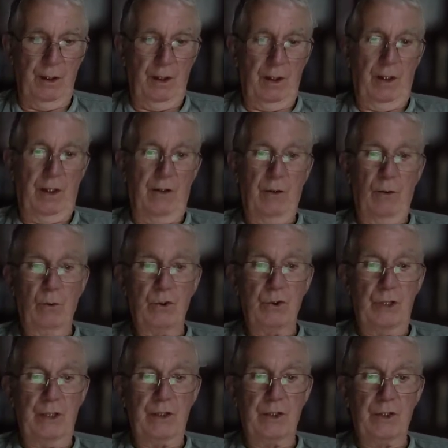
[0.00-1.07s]
And all
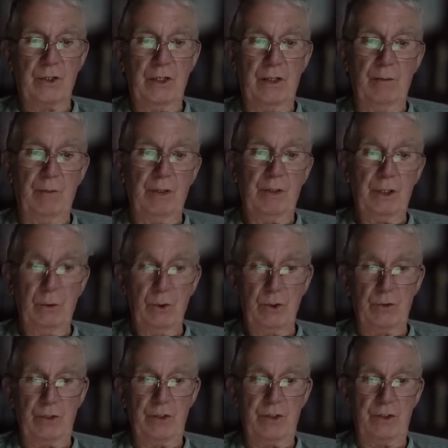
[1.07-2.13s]
drugs can be
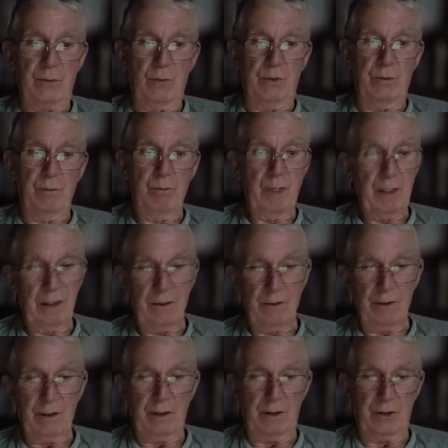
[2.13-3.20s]
adulterated with many
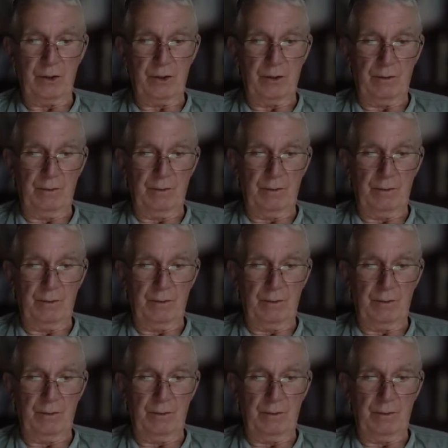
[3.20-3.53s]
things.